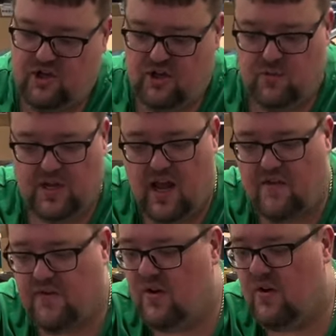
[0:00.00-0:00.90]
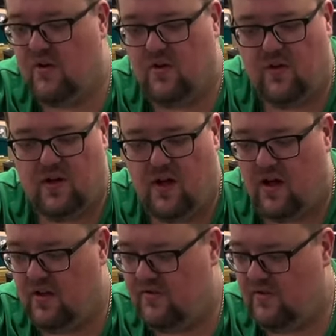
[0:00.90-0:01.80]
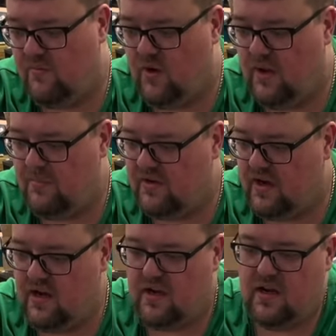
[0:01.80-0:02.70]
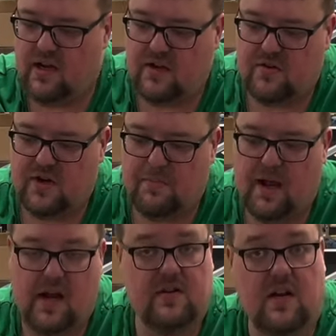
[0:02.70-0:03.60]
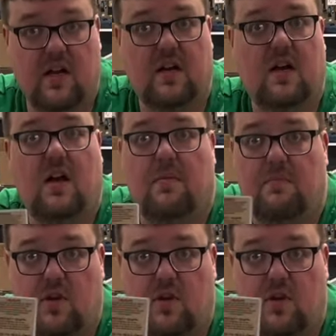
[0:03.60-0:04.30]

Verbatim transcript: we have a whole awesome website, history bags dot com.